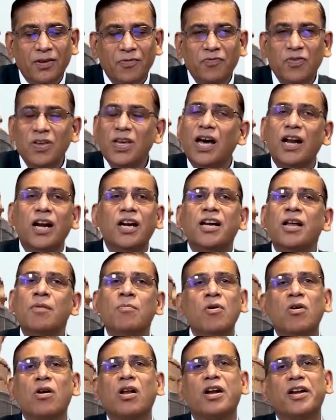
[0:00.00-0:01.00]
We are a
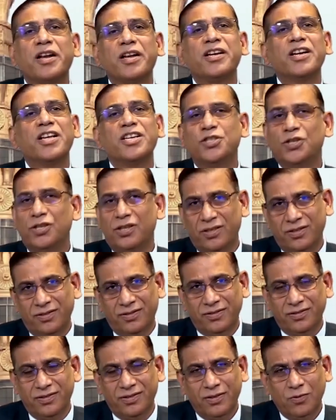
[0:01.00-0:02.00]
democratic nation.
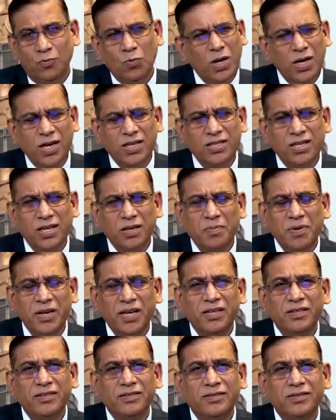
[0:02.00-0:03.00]
What does it mean?